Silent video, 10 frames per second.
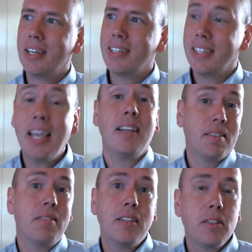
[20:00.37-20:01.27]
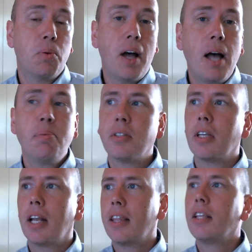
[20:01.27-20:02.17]
yeah, this is what happens.
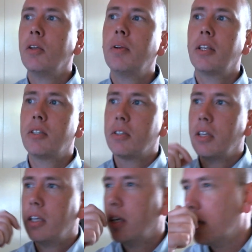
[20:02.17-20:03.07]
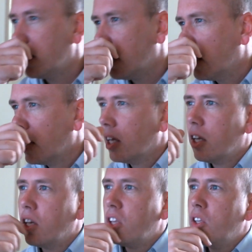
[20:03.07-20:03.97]
And I think Nunes
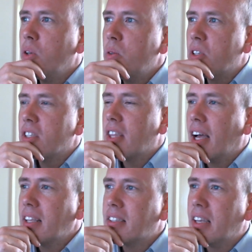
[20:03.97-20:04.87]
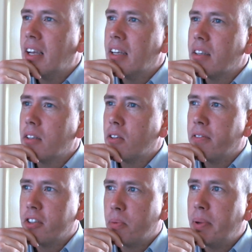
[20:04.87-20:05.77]
uses that sort
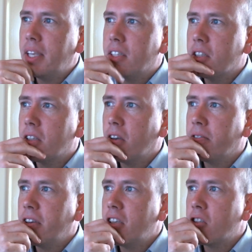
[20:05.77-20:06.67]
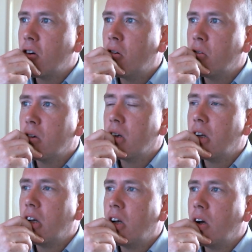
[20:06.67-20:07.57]
of as a basis of his
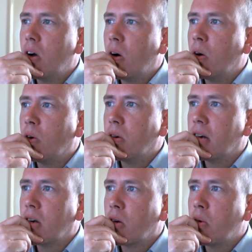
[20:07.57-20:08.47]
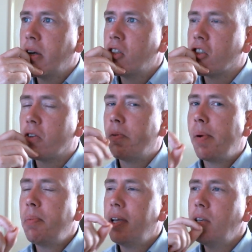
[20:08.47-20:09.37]
own questions. And
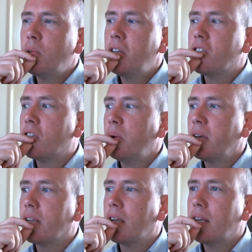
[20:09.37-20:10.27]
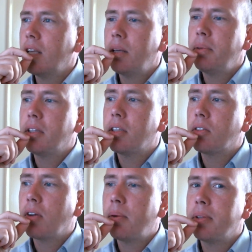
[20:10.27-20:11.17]
remember, here's what he's doing. Let me
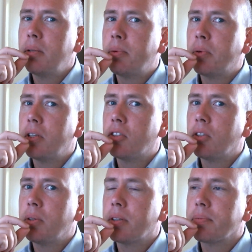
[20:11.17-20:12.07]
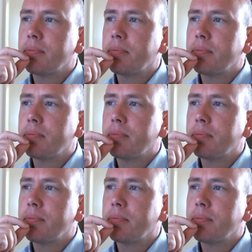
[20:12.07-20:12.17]
describe a little bit what he's doing.